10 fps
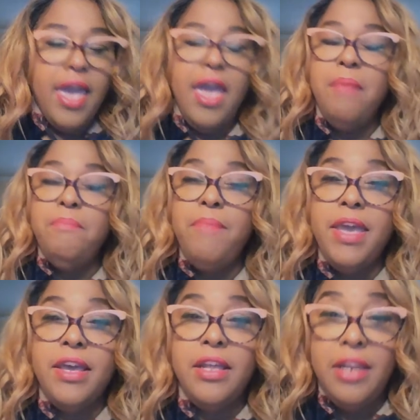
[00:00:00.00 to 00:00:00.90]
And
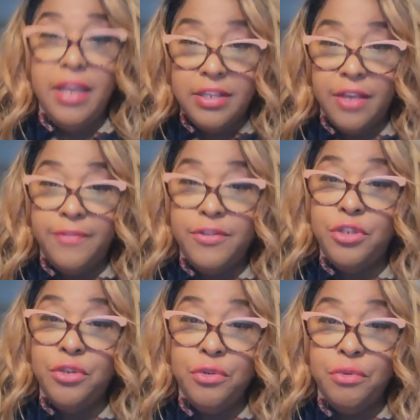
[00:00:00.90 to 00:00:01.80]
make a list of
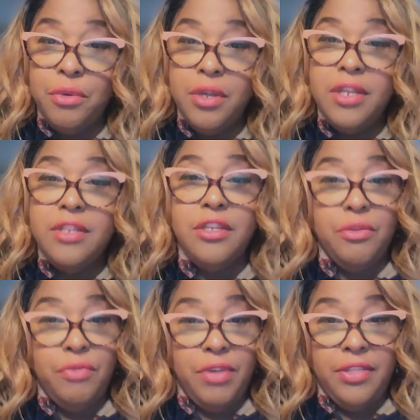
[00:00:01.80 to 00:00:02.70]
2 to
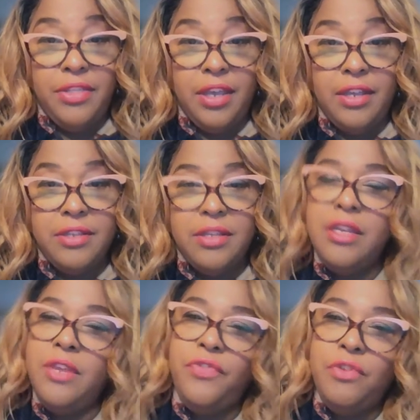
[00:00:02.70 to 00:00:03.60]
3 things.
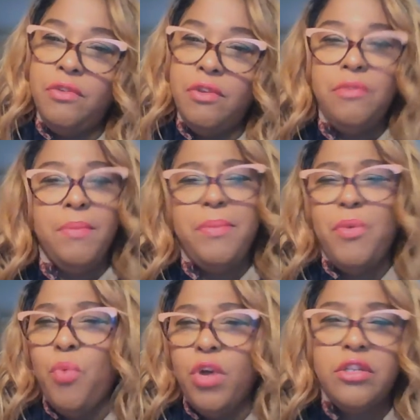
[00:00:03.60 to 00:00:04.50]
And if you maybe
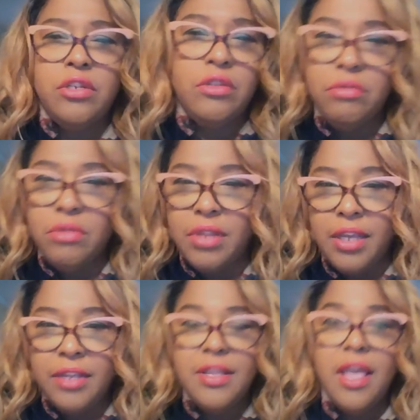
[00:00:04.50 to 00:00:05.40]
1 to 2
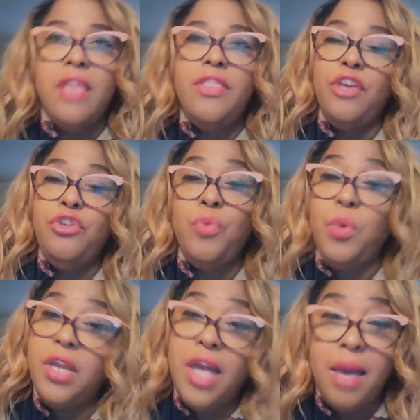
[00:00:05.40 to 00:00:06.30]
things that you
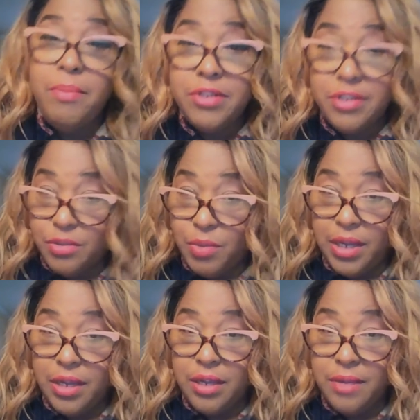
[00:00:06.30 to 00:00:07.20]
want to accomplish this week,